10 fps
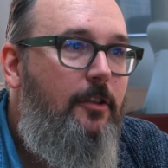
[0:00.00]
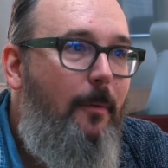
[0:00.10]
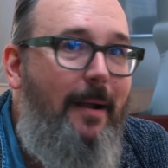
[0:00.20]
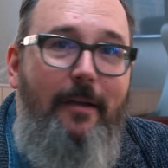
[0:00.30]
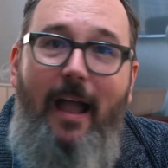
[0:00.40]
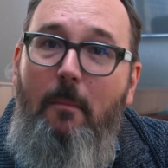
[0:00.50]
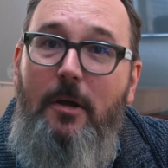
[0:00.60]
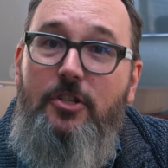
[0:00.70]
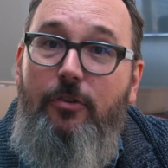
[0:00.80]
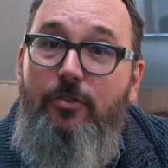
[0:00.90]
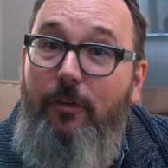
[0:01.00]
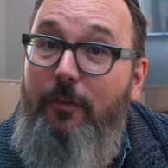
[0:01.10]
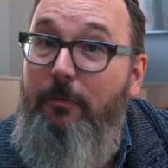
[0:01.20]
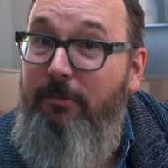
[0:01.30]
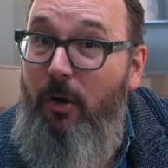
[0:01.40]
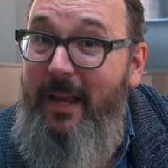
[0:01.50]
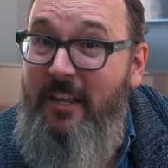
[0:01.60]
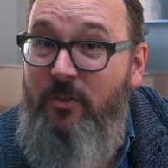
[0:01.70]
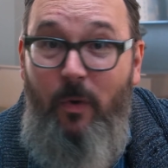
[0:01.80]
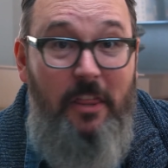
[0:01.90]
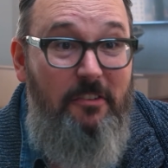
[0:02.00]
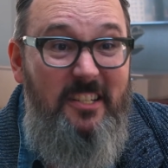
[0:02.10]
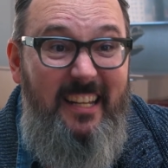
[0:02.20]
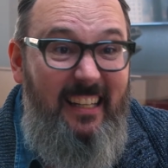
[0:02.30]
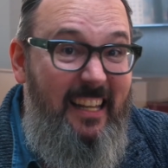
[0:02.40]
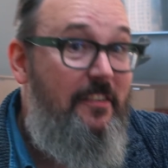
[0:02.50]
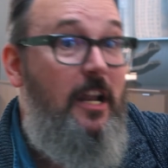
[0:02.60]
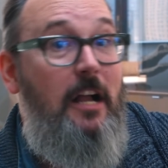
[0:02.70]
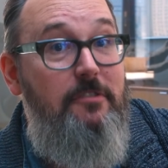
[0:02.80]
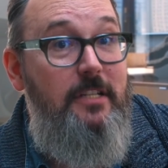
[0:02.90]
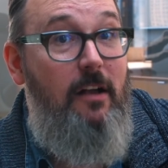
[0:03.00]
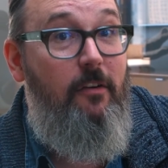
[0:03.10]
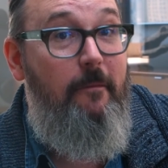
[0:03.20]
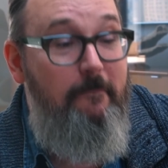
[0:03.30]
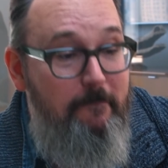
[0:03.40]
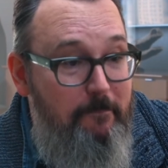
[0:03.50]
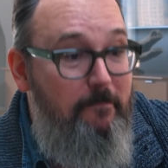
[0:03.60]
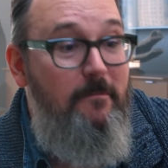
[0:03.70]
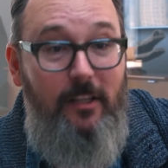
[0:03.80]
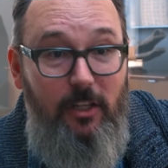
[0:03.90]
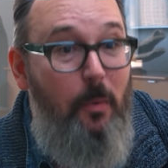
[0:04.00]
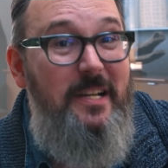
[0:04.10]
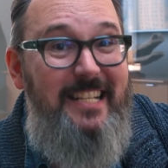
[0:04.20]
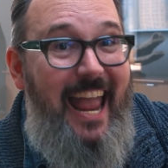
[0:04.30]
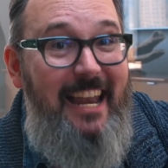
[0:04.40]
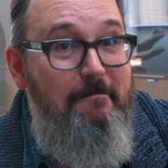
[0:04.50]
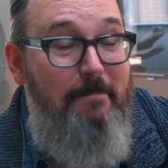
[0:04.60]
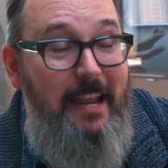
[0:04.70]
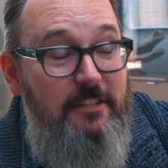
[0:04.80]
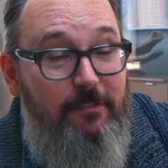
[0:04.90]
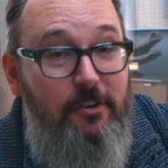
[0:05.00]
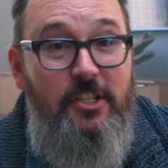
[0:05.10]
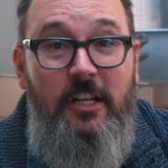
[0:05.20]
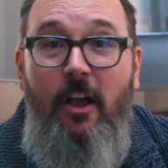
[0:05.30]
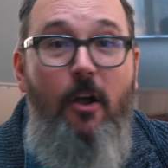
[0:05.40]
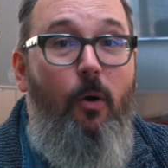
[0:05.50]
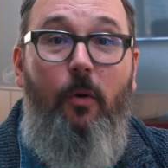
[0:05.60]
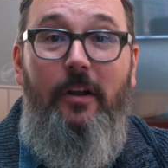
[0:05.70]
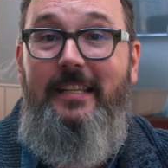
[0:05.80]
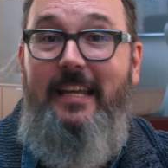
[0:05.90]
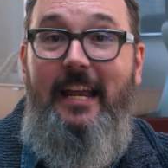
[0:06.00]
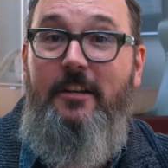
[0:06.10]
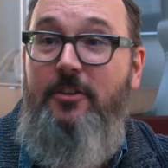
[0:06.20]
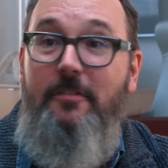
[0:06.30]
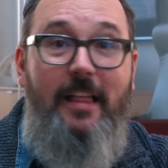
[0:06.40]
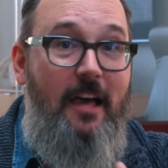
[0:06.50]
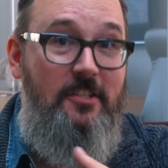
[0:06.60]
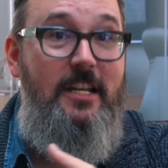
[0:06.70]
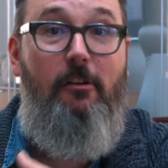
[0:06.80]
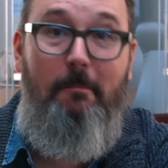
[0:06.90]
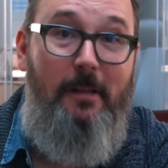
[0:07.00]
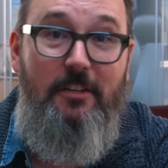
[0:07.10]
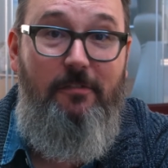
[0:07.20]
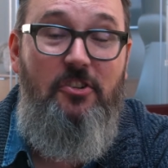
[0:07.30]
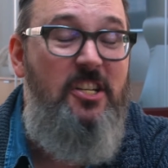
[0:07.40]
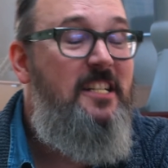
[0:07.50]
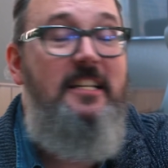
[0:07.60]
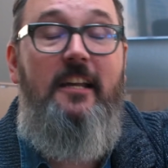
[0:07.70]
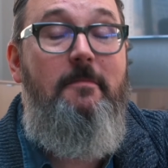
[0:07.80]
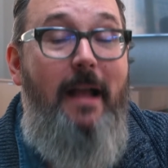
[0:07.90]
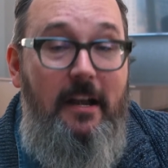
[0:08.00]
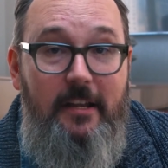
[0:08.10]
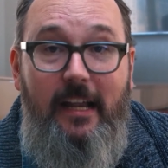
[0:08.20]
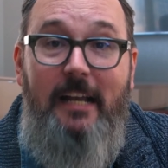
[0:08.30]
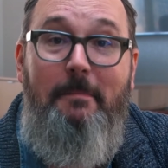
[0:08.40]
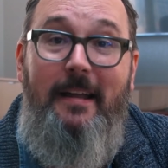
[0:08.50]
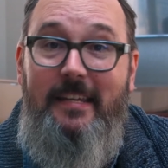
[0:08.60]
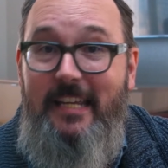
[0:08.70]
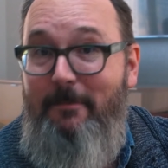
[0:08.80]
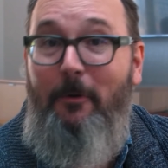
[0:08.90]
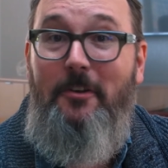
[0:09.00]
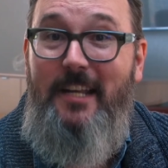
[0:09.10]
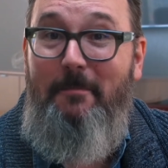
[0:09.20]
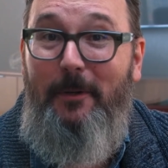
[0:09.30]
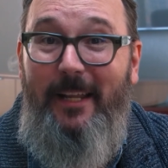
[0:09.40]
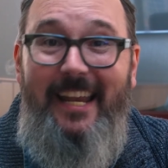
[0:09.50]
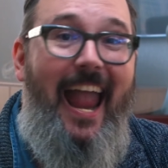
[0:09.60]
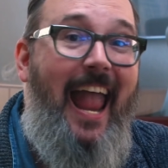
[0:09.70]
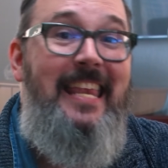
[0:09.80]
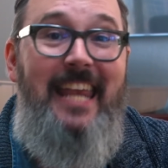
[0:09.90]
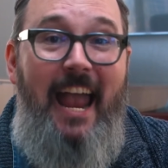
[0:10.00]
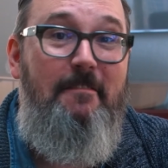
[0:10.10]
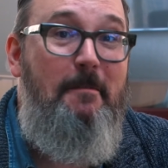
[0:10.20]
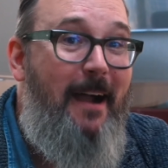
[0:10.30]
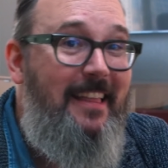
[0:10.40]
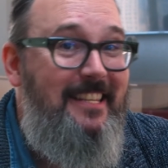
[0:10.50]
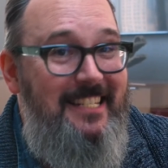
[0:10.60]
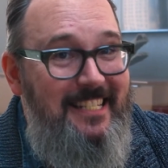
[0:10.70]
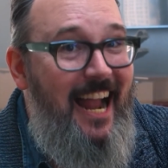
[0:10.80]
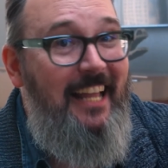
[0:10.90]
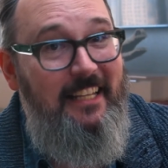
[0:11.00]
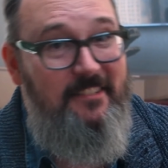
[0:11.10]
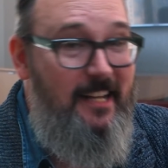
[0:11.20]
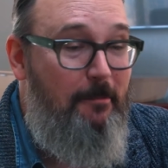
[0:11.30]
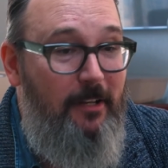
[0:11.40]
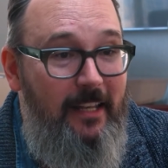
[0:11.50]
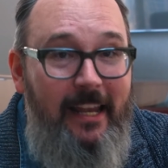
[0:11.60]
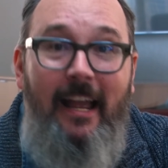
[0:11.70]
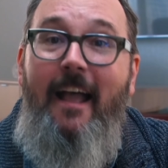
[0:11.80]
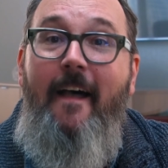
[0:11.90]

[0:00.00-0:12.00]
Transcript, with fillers: no matter how much your Surface Pro is, whether it's the $1,100 lowest end base version or it's a $2,000 plus version, doesn't matter. You gotta buy the keyboard separately and you have to buy the stylus separately.